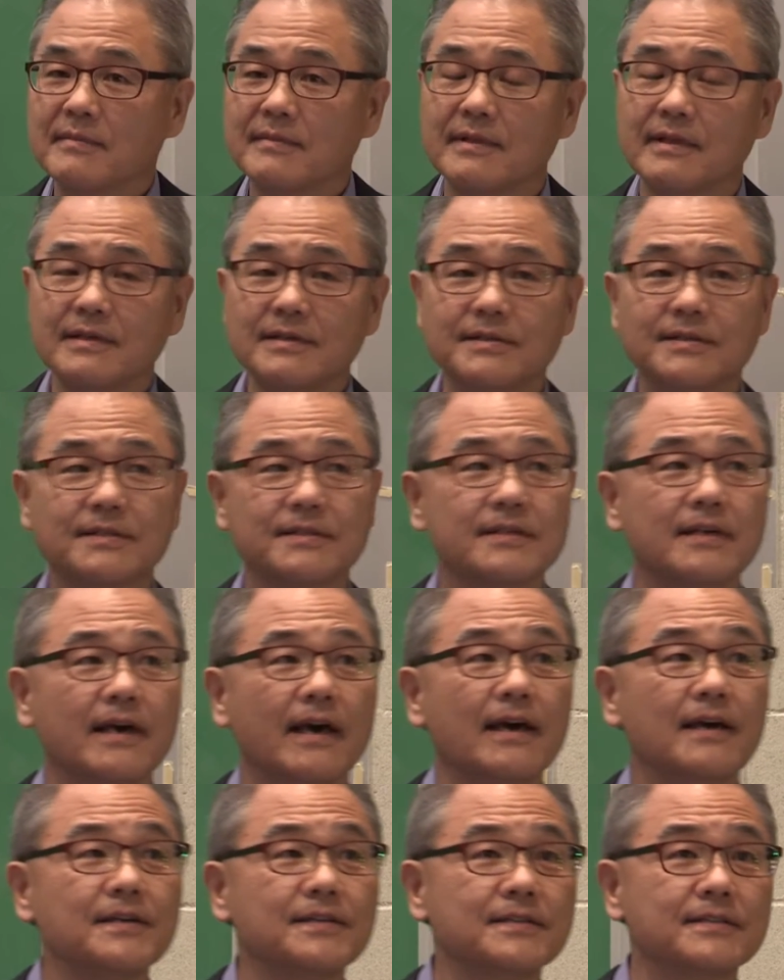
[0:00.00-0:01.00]
This
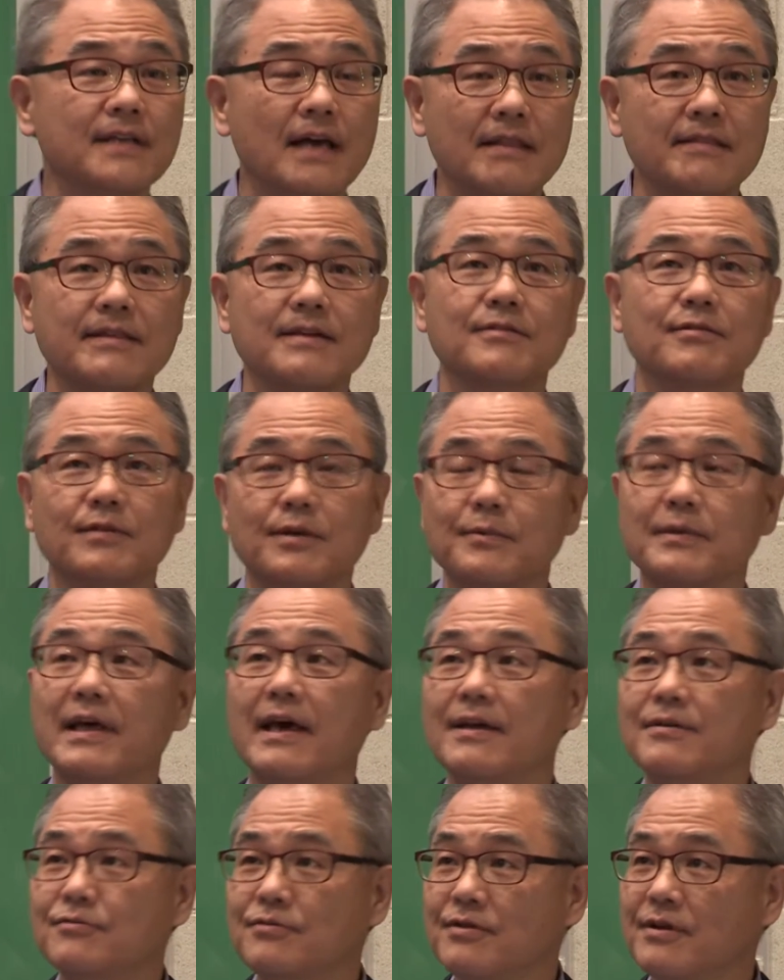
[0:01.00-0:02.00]
has nothing to do with
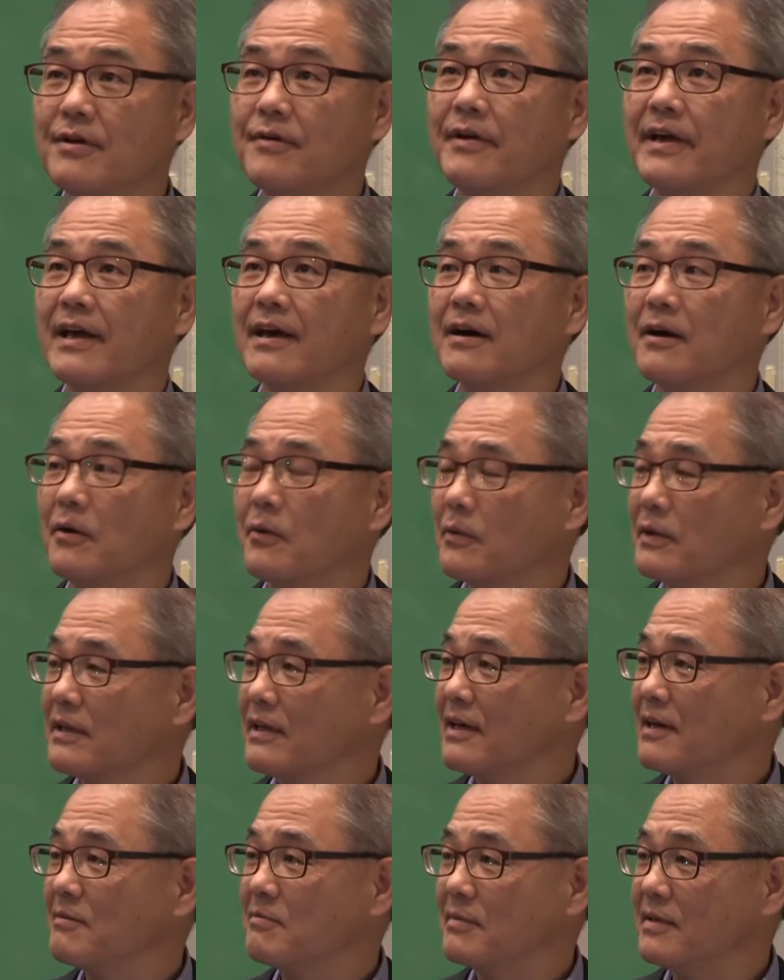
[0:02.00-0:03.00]
engineering or
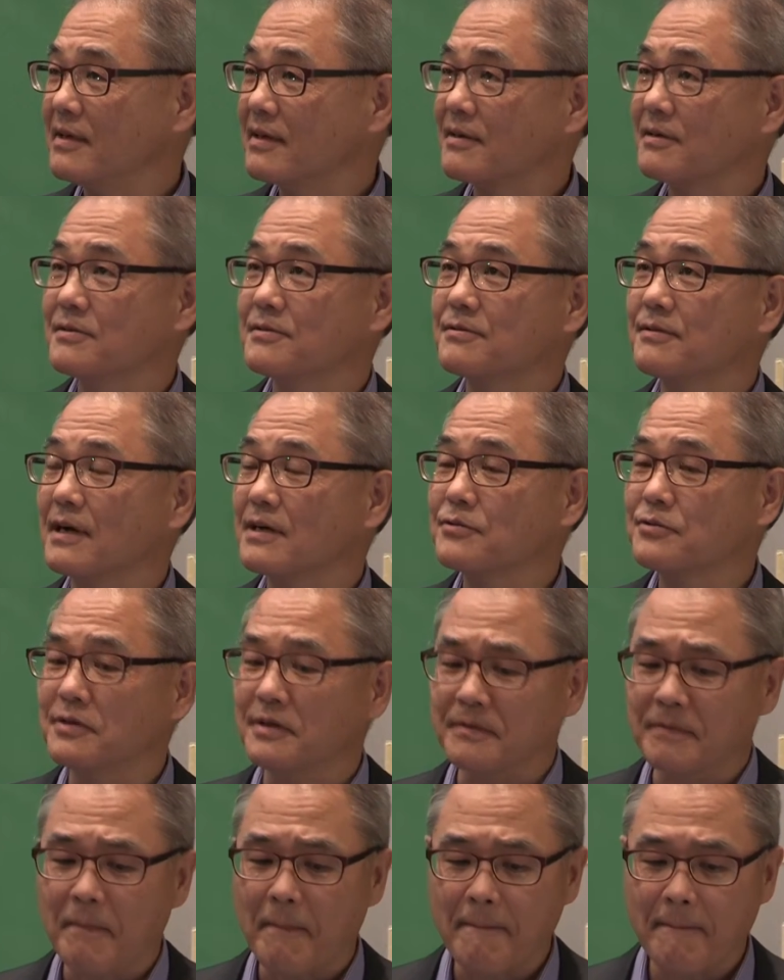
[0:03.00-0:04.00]
the
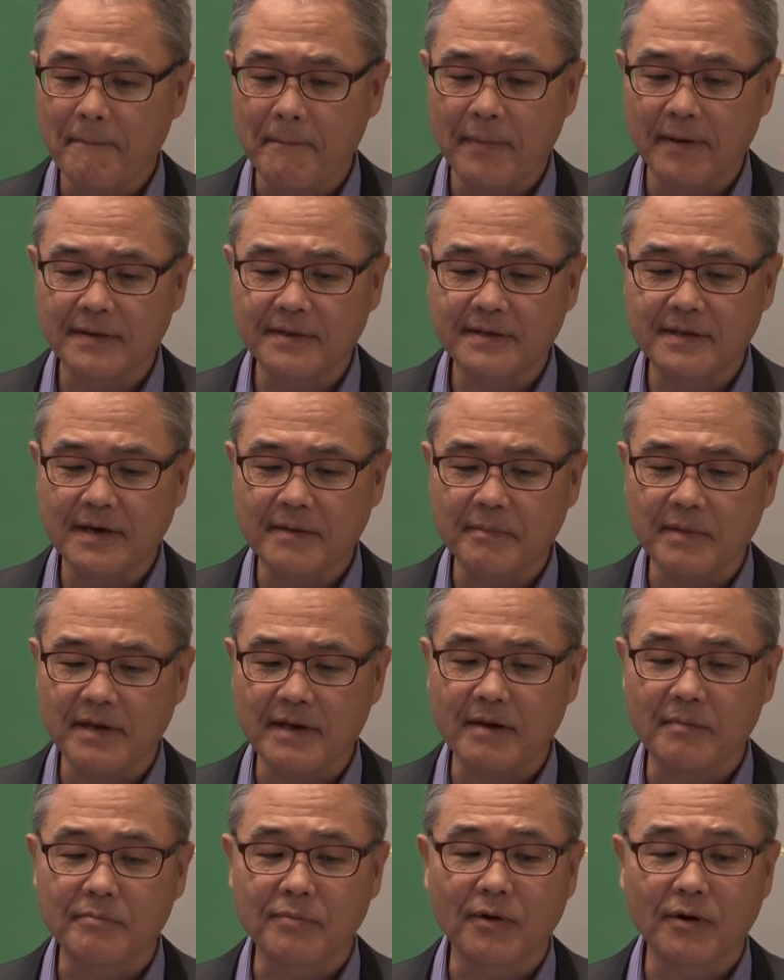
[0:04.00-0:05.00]
construction, but in
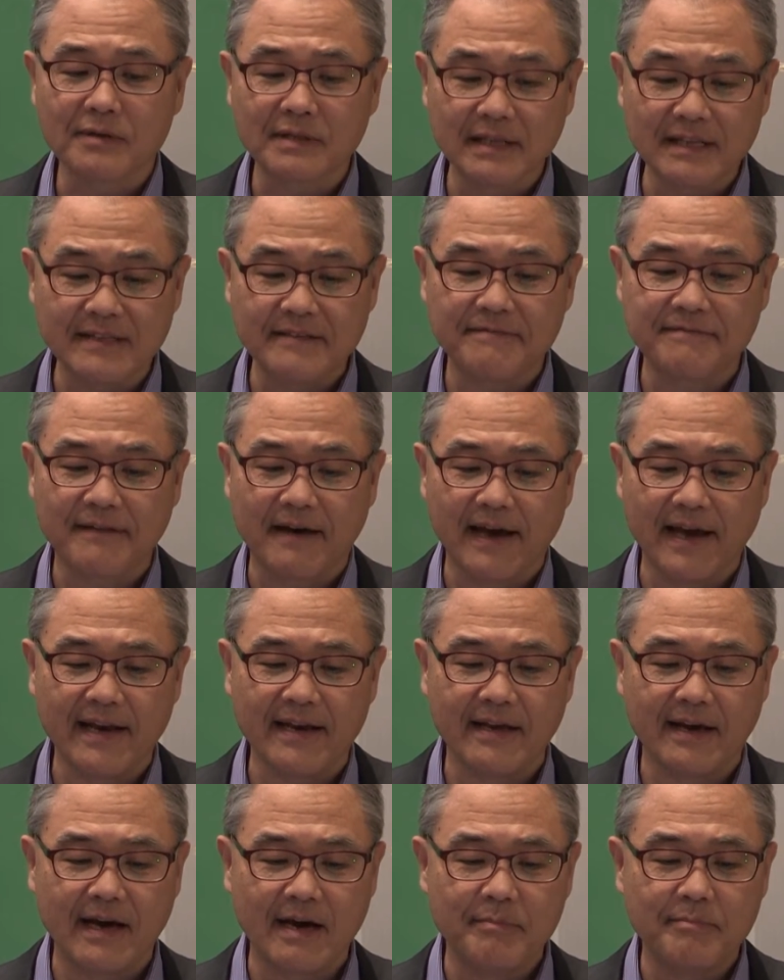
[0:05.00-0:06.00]
a broadly
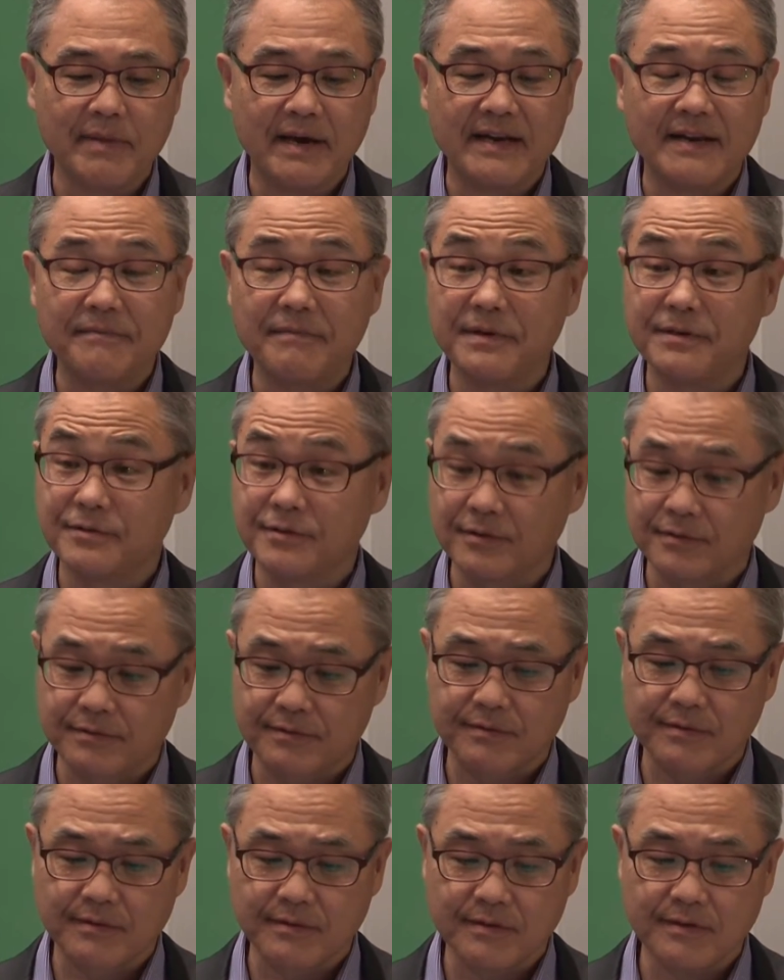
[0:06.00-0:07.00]
defined benefits to
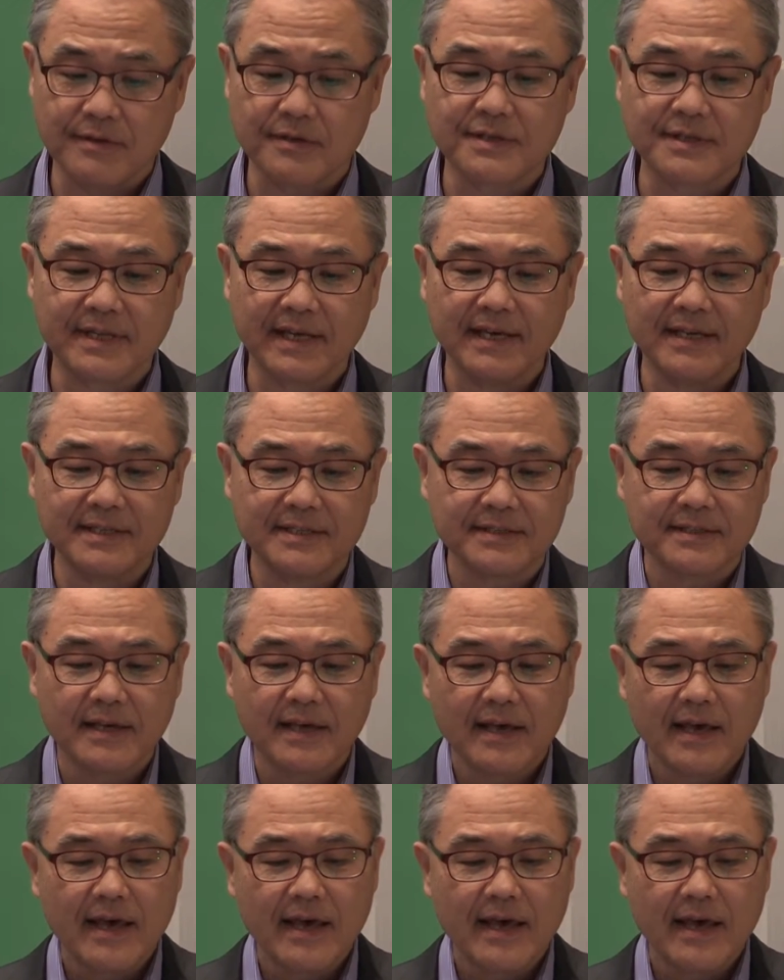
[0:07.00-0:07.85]
the states,